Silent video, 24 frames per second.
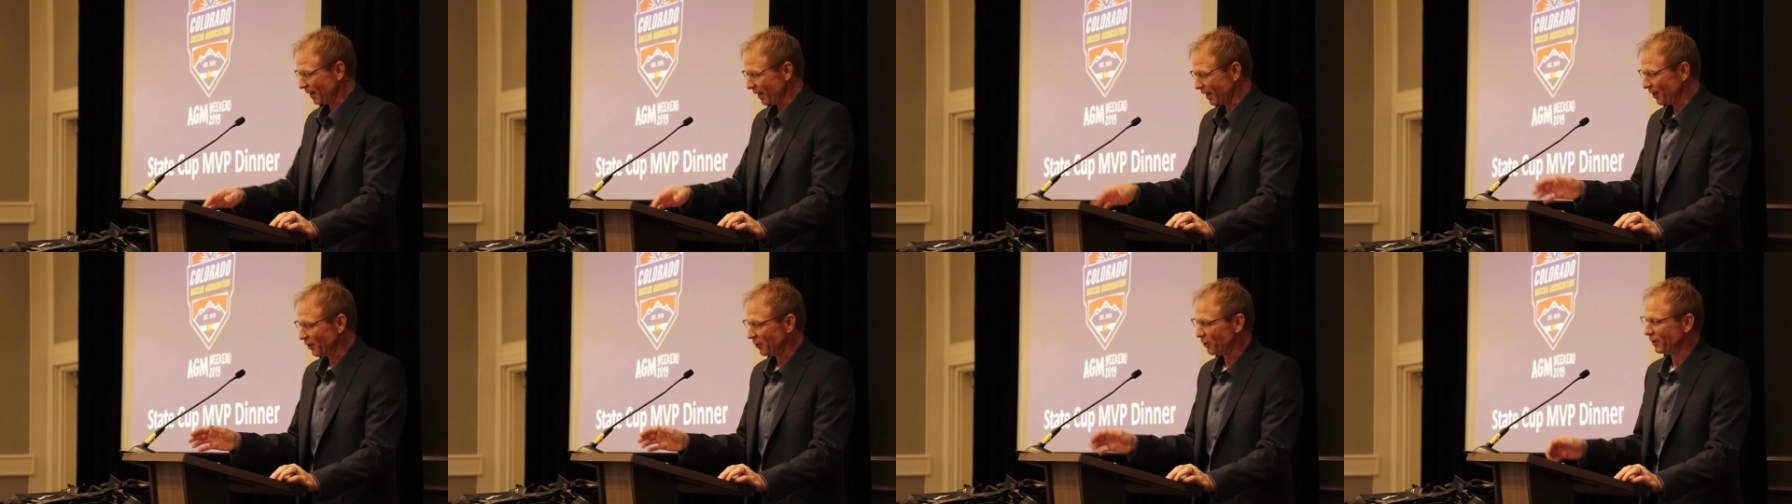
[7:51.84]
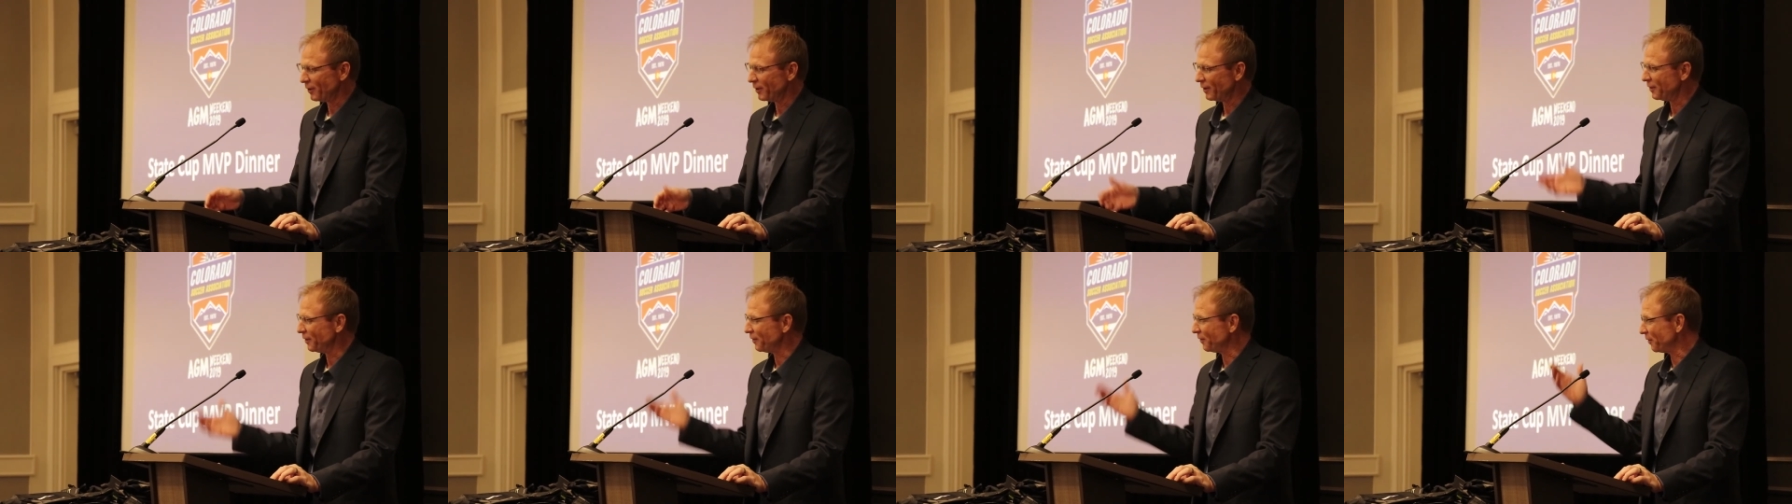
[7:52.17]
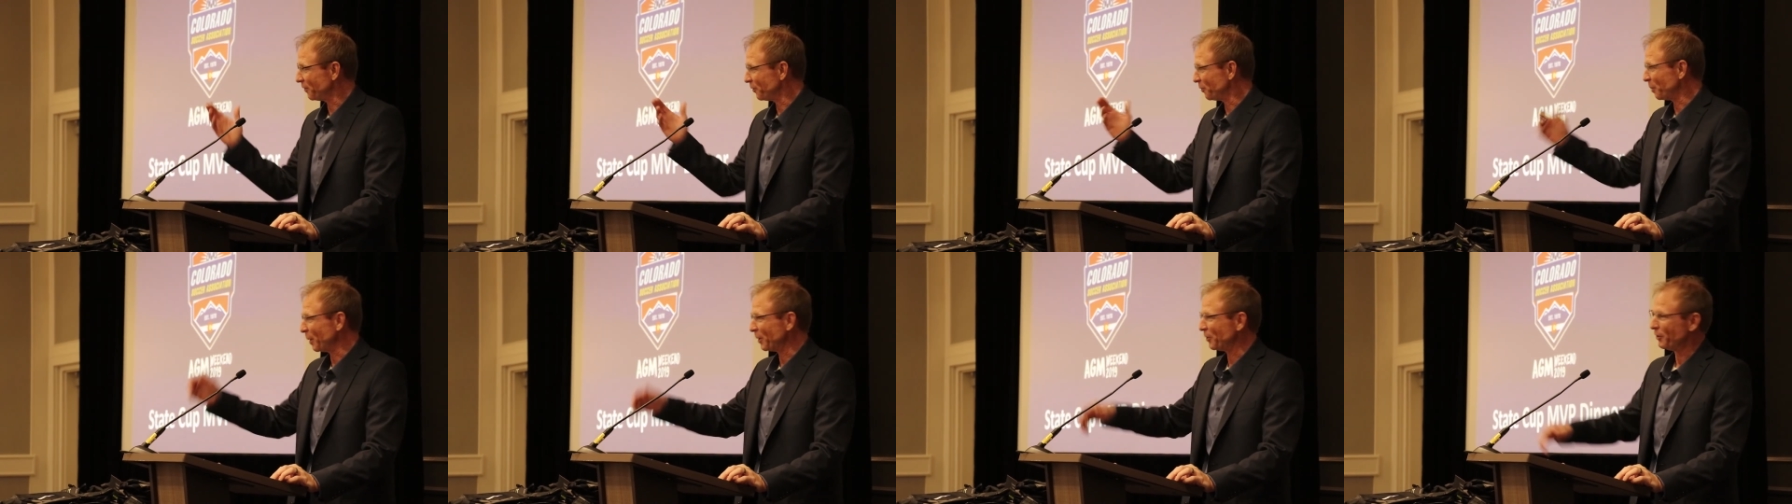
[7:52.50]
I know,
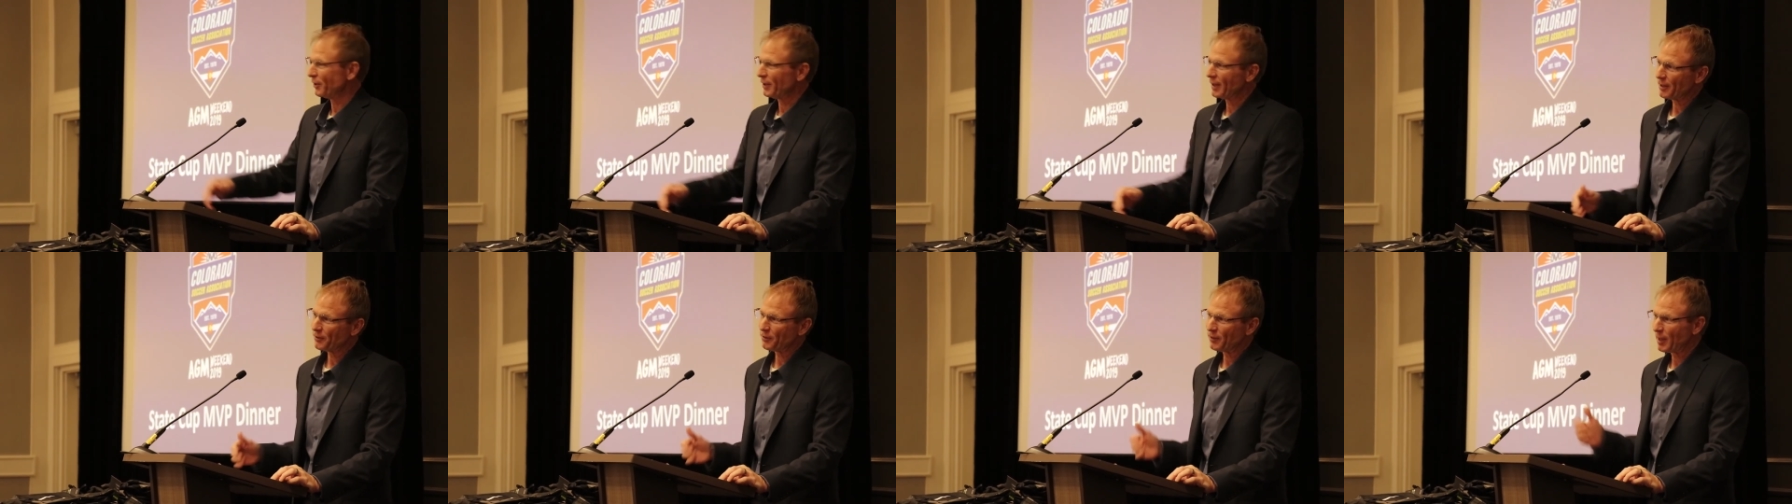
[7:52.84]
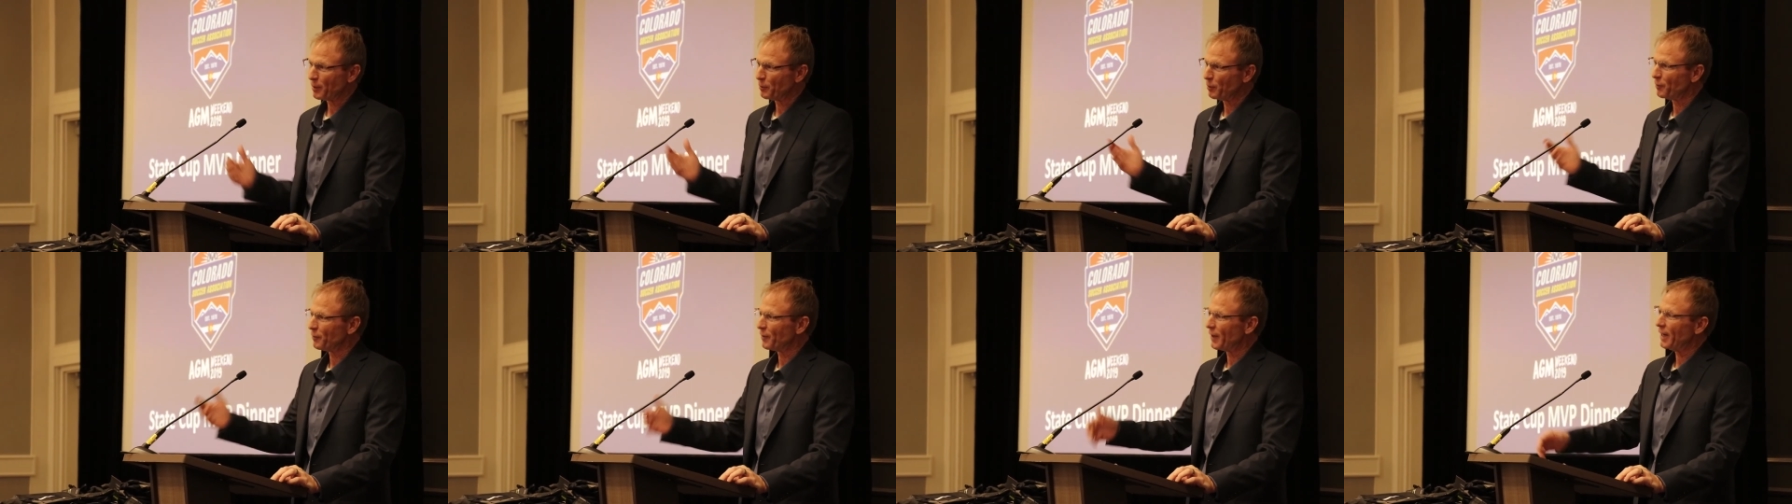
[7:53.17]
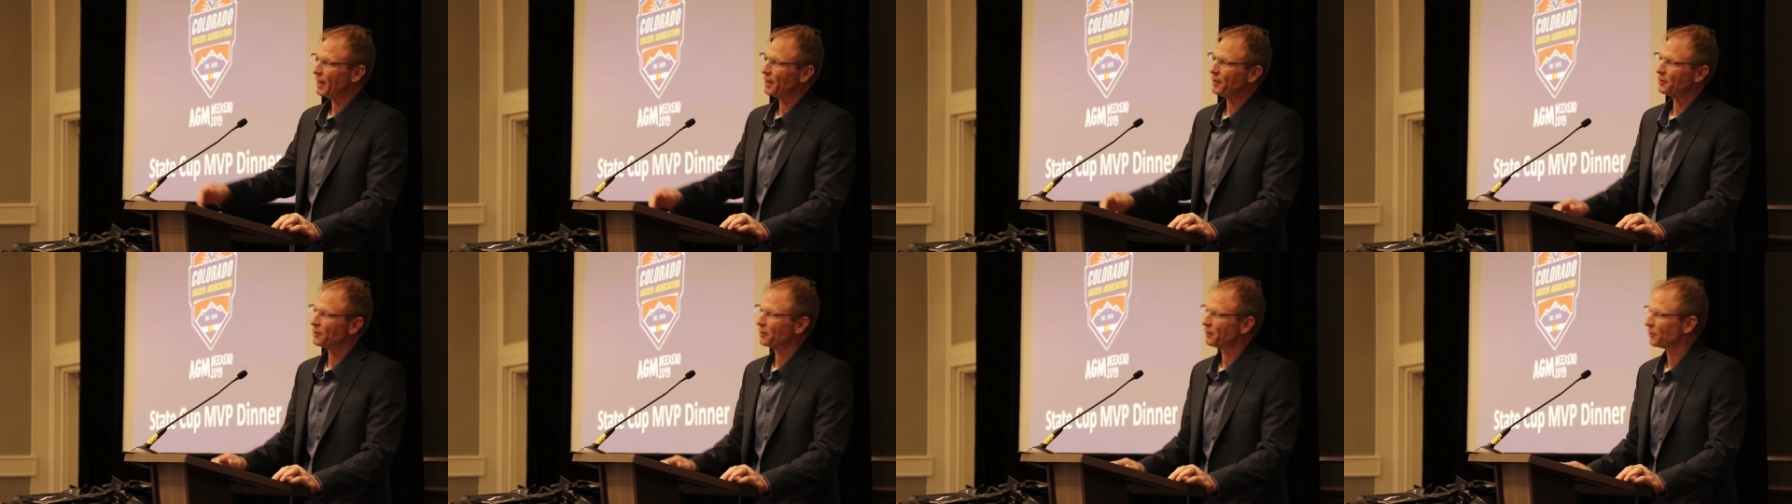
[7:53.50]
especially like Sammy
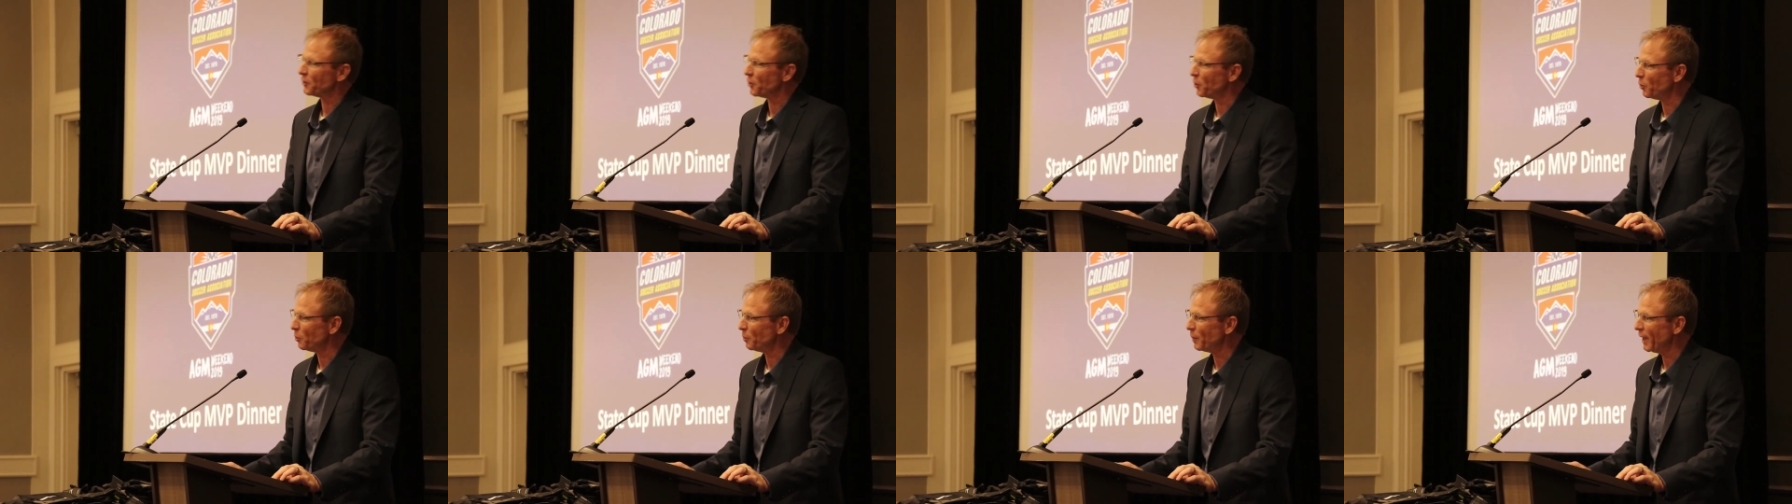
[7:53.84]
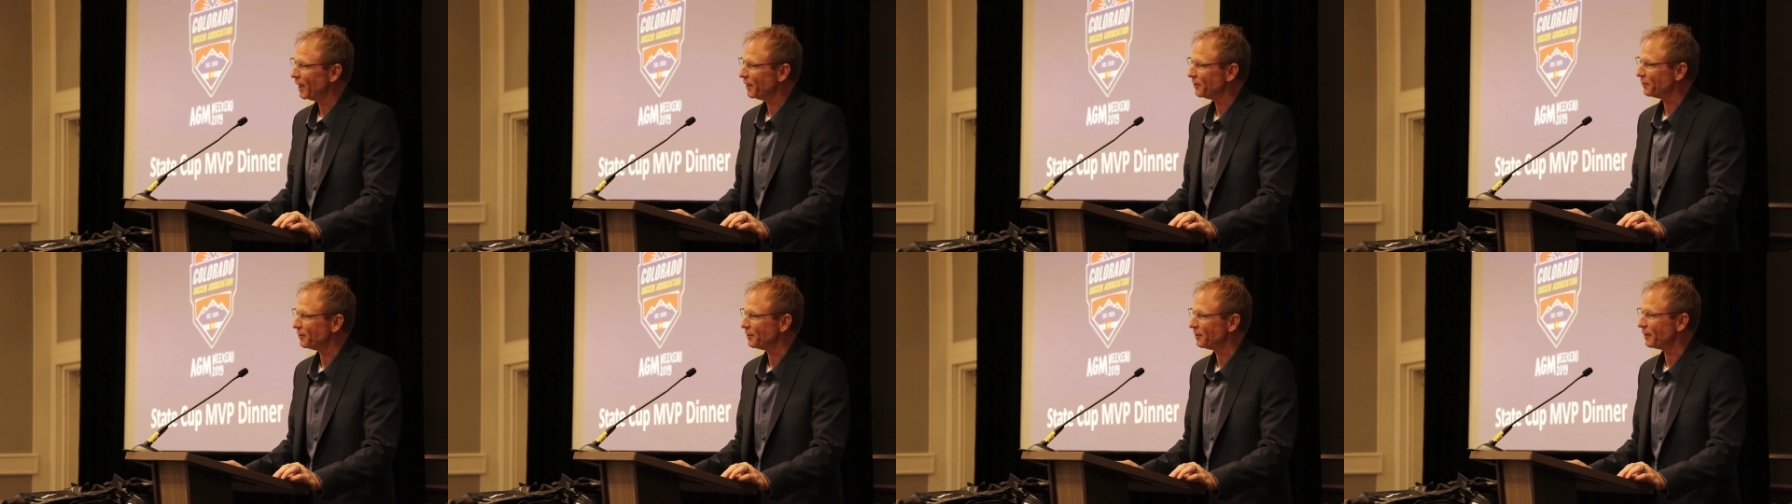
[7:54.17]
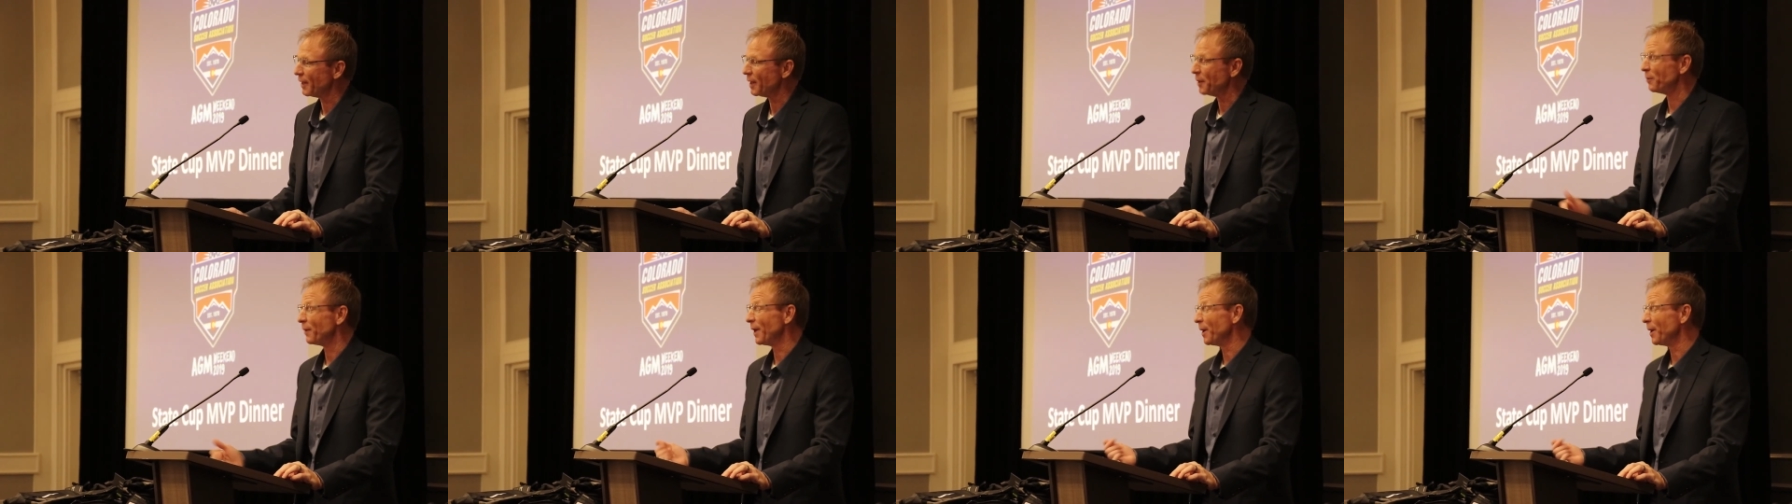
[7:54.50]
Vines and Cole Bassett, they,